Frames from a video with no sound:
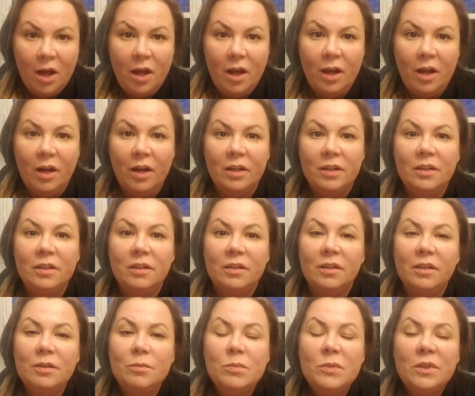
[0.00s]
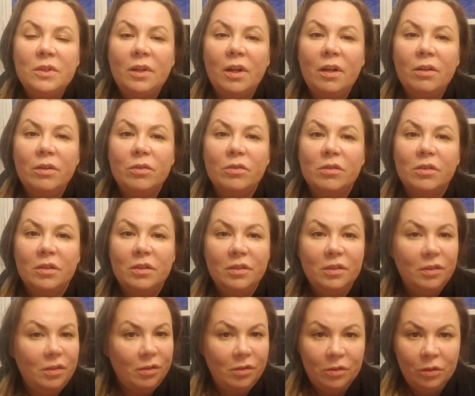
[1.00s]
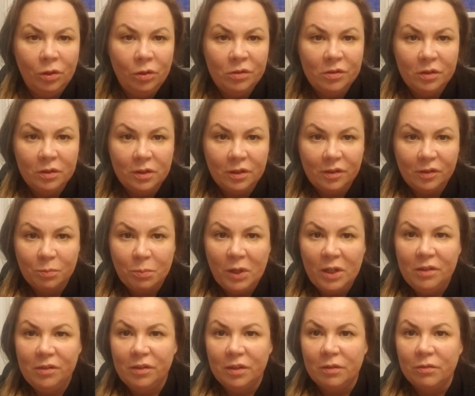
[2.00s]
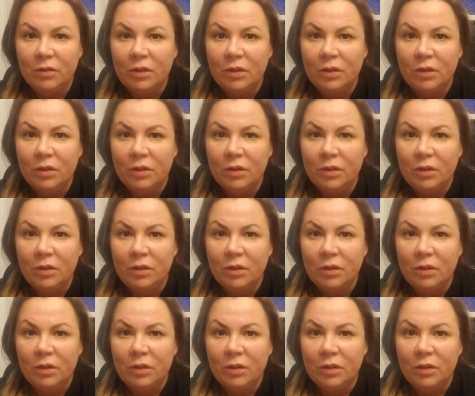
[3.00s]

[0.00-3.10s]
And let me tell you that this is not that expensive.